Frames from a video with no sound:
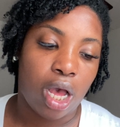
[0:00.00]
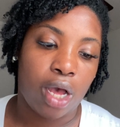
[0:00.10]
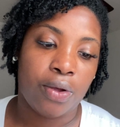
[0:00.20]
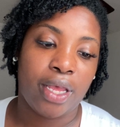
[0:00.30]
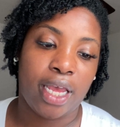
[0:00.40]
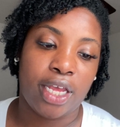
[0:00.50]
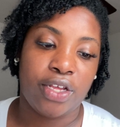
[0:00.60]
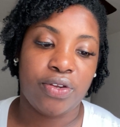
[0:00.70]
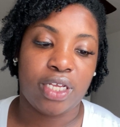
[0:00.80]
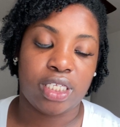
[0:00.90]
oh yeah,
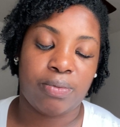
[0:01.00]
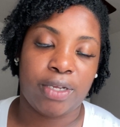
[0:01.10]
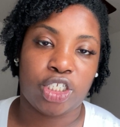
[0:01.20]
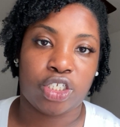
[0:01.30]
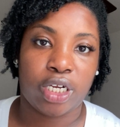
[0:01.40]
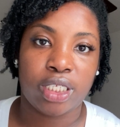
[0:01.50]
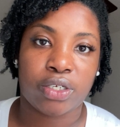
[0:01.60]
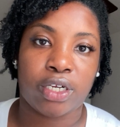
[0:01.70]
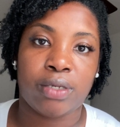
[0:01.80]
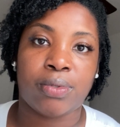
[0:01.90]
you didn't submit your
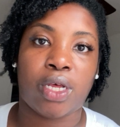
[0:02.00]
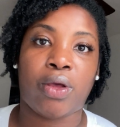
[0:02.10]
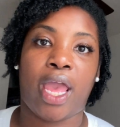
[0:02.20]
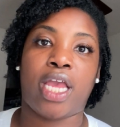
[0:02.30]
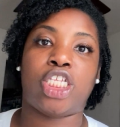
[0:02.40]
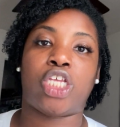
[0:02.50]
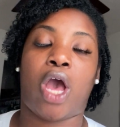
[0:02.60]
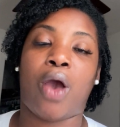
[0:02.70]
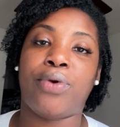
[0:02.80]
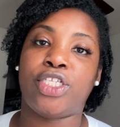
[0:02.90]
transcripts. Okay, so
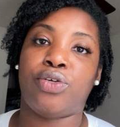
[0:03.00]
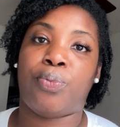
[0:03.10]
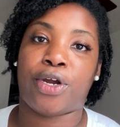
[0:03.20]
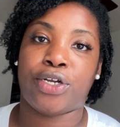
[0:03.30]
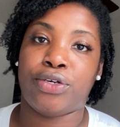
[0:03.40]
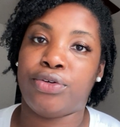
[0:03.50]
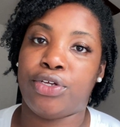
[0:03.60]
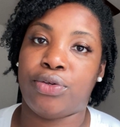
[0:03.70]
I went to Purdue